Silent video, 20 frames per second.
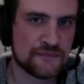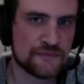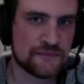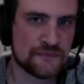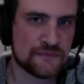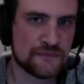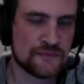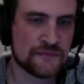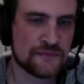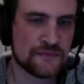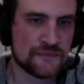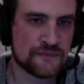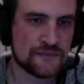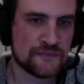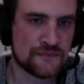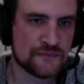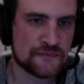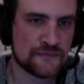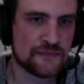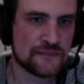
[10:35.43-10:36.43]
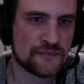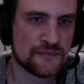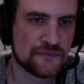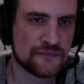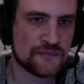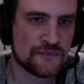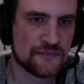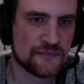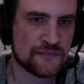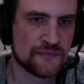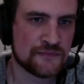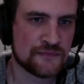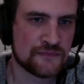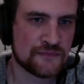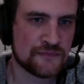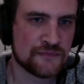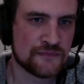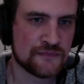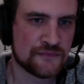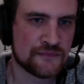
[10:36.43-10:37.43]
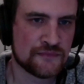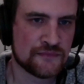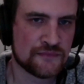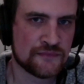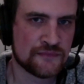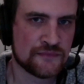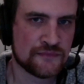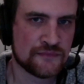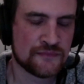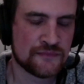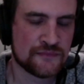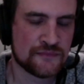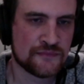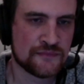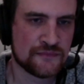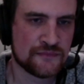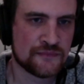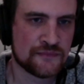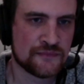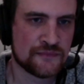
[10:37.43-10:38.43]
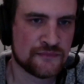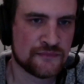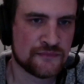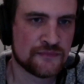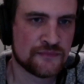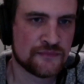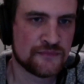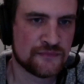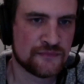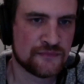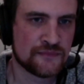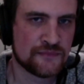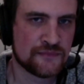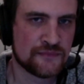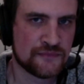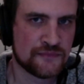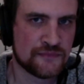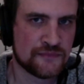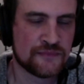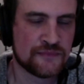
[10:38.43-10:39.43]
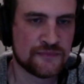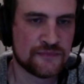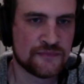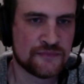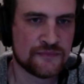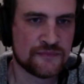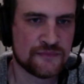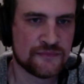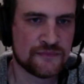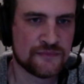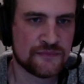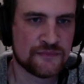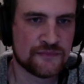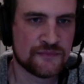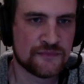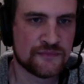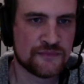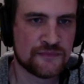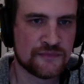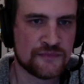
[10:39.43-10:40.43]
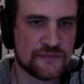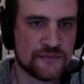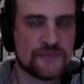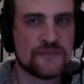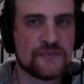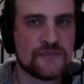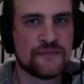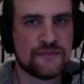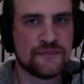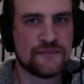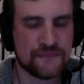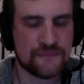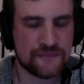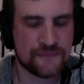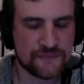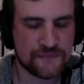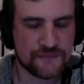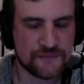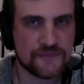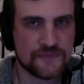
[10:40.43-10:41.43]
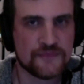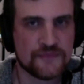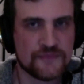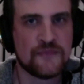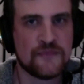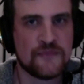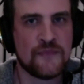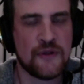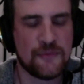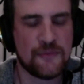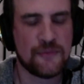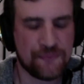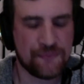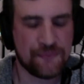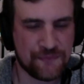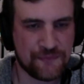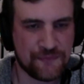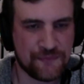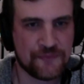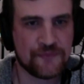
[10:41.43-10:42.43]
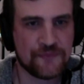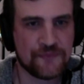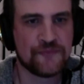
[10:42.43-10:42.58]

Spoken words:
This person isn't speaking.